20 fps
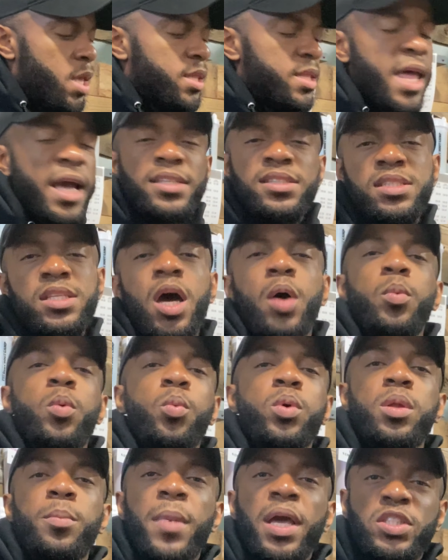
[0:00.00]
Next up, we
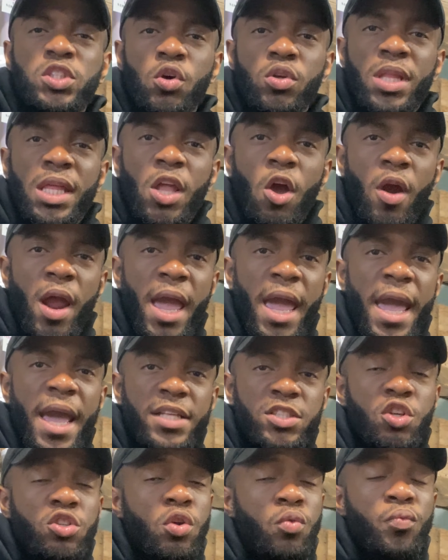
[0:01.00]
want to make sure that our
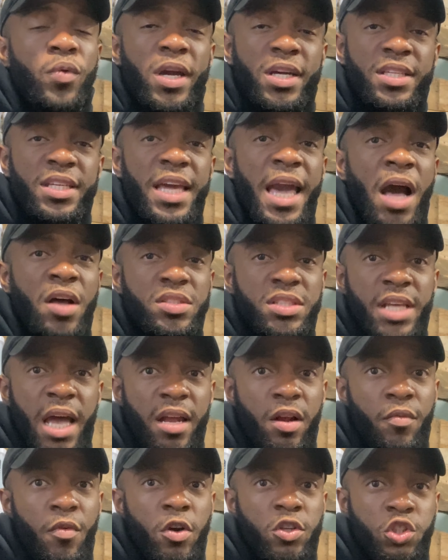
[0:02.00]
hands are directly
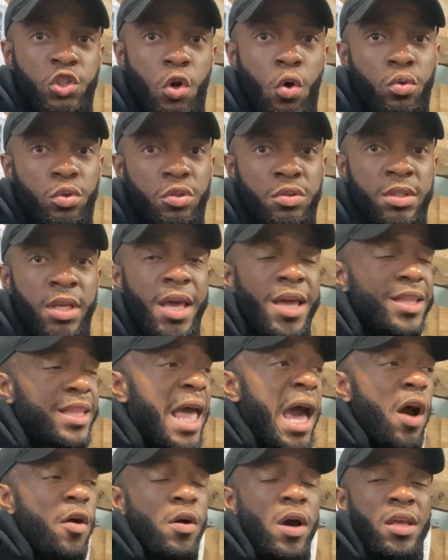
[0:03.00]
outside of our shoulders.
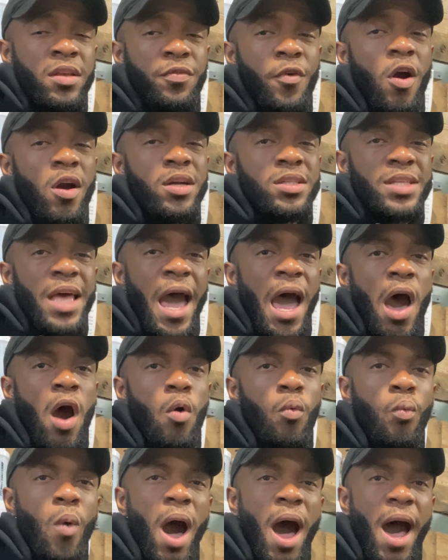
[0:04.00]
Now, as far as how
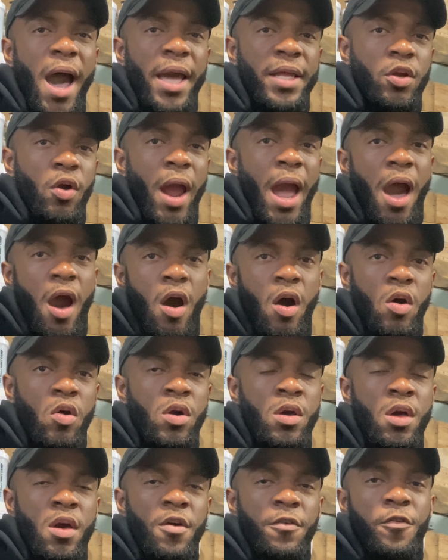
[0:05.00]
wide or
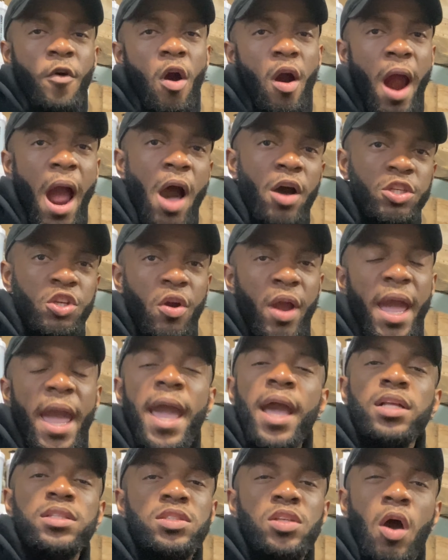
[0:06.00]
how far out your
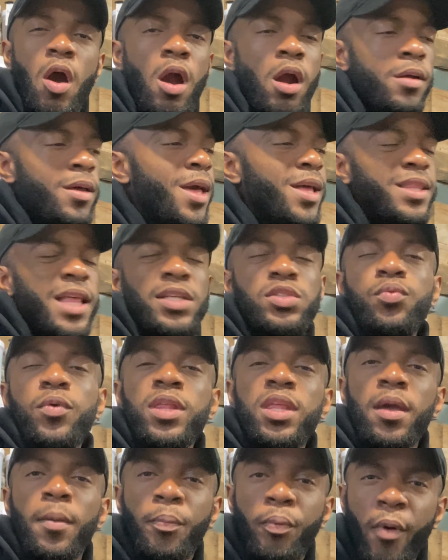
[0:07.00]
hands are, that's
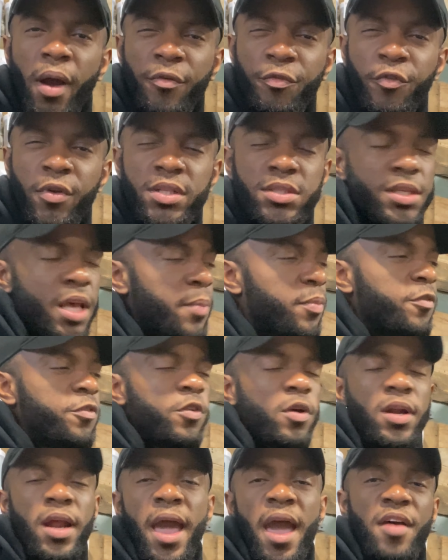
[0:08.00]
really a preference. I
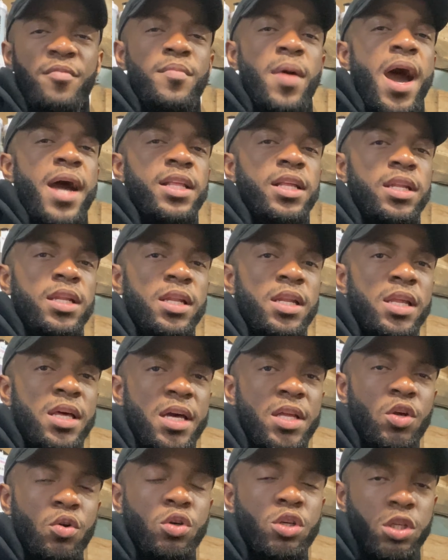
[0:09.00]
prefer to have mine a
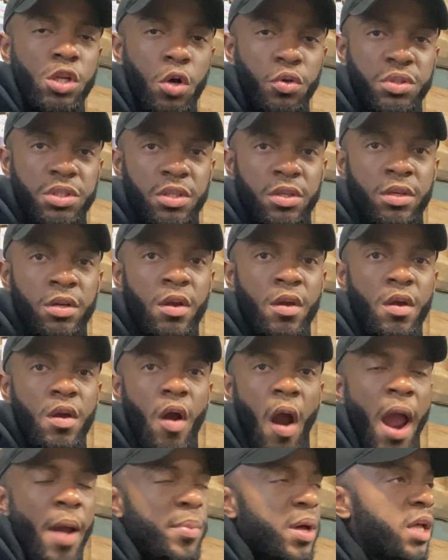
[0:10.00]
little closer.
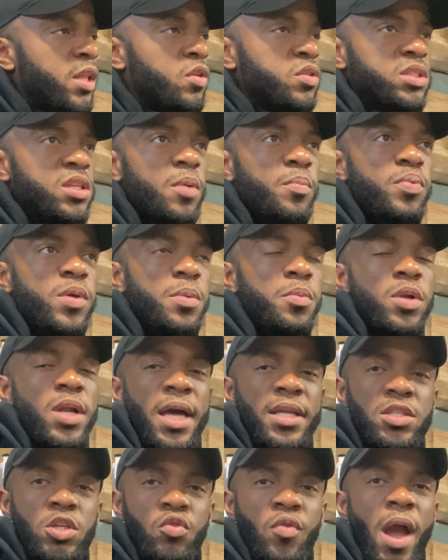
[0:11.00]
All right, but I know some people
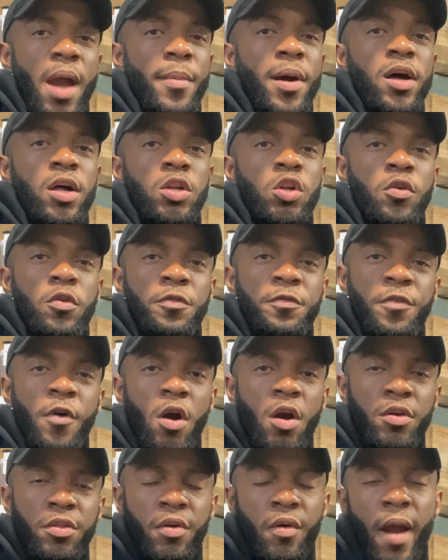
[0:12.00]
like to grab out a little
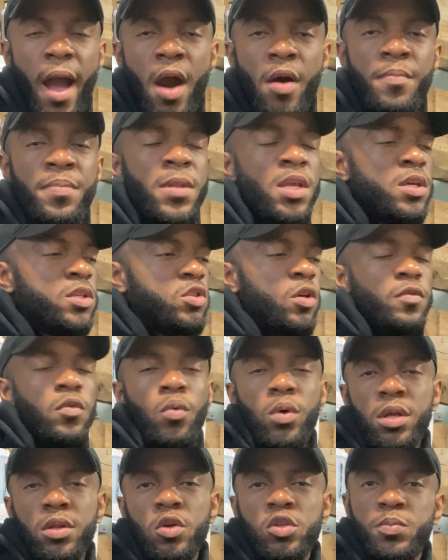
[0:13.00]
farther out. So if you're
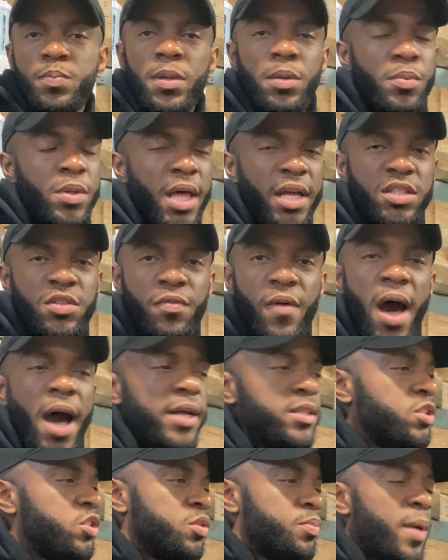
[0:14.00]
one of those people, that's
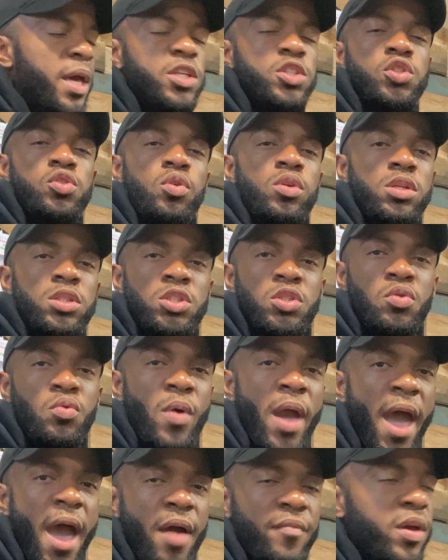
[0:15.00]
fine. Just make sure that you
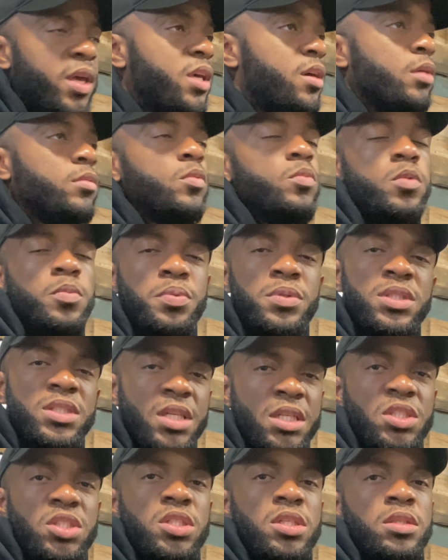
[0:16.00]
have a comfortable
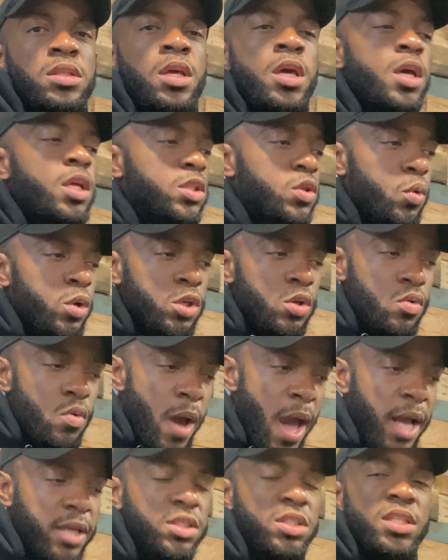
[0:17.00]
position to where you
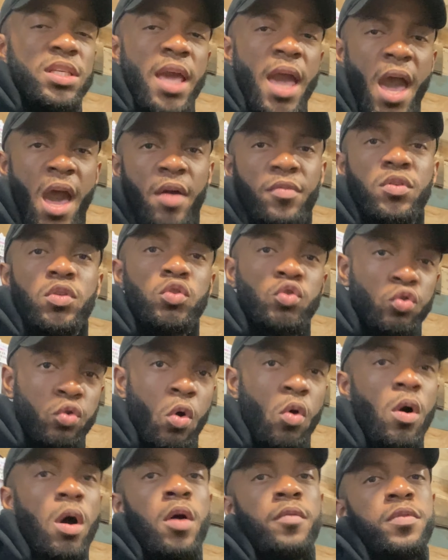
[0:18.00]
actually have
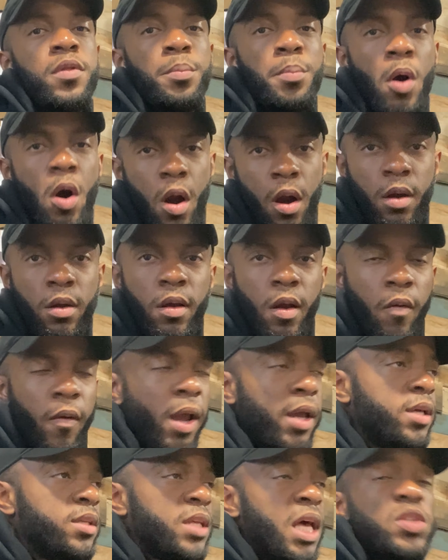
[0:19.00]
control of the bar. All
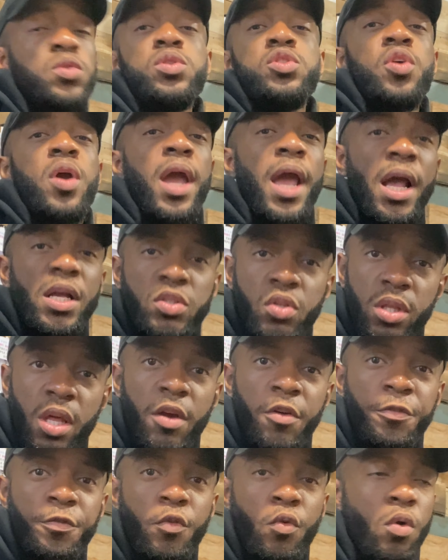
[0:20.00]
right, because that's what your hands are
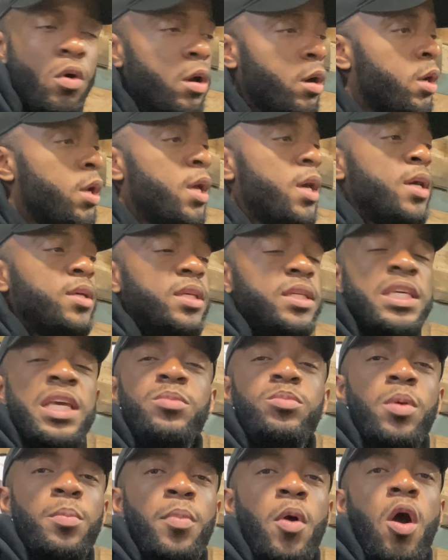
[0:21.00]
there for, to
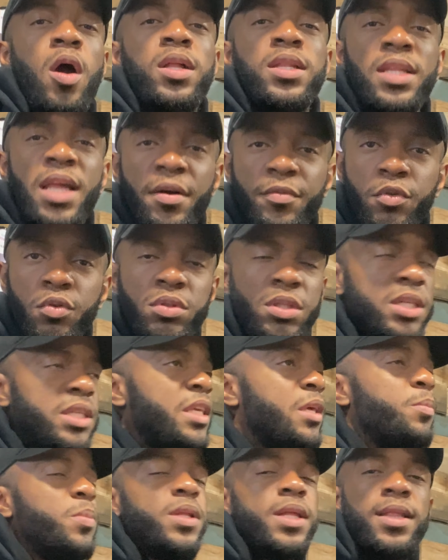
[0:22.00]
keep the bar level, to
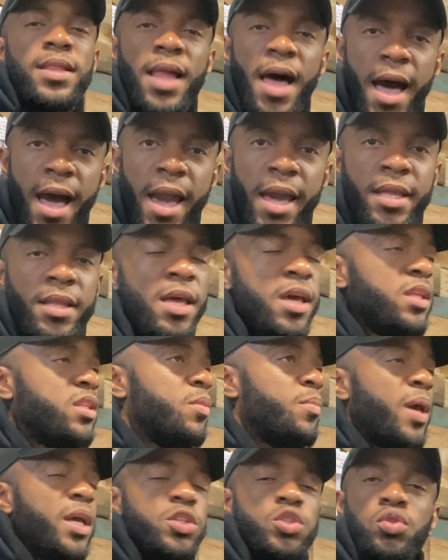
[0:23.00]
keep it in line,
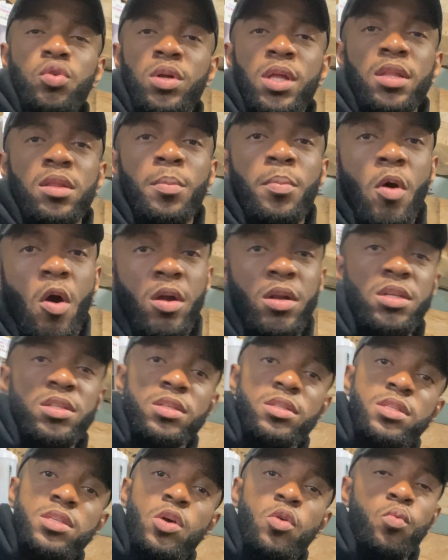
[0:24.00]
to make sure that the bar
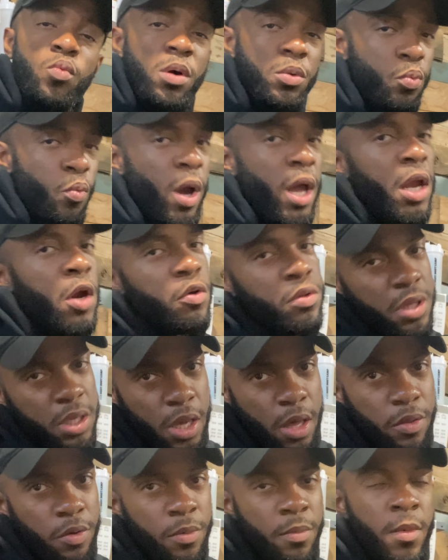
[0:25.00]
doesn't tilt one way or
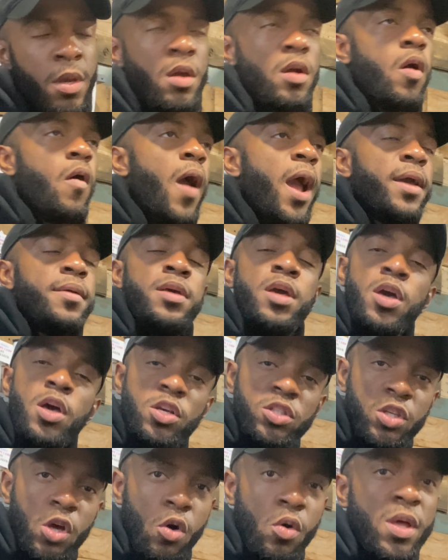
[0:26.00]
the other. All right,
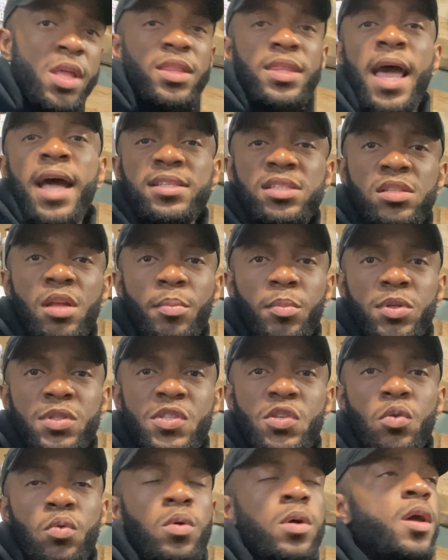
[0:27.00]
so that's number
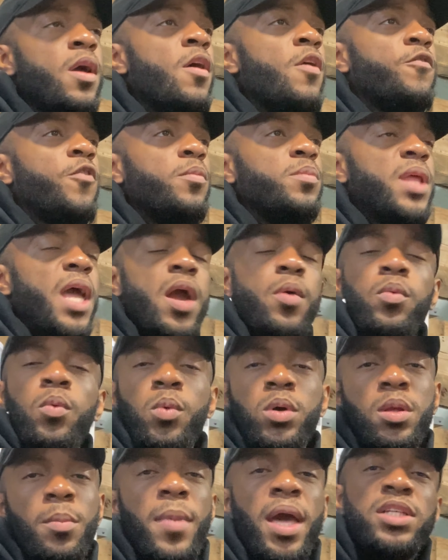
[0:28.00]
2. From there, we
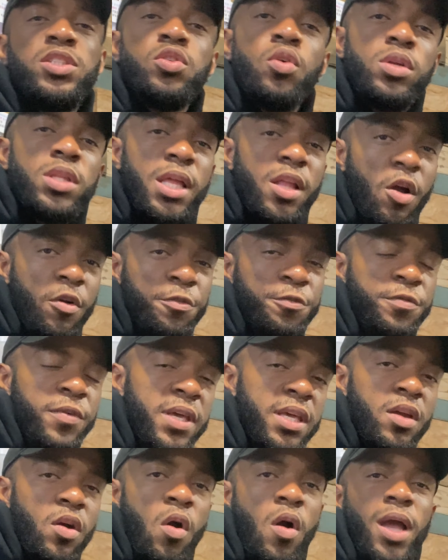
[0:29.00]
want to make sure that our
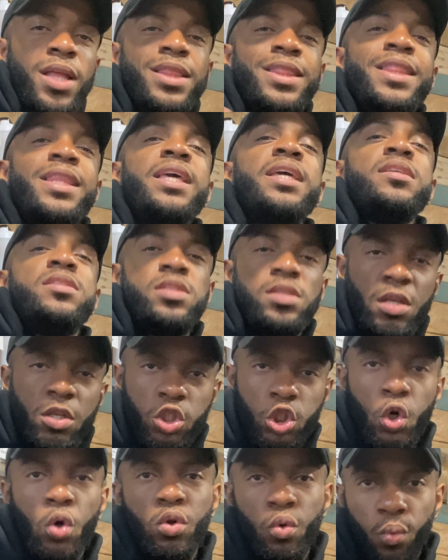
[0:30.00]
feet are at least
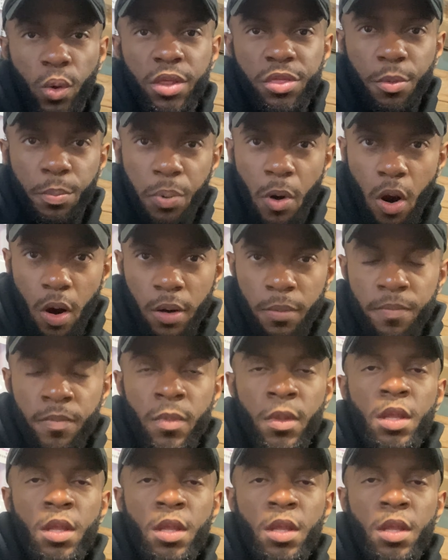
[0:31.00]
shoulder width apart.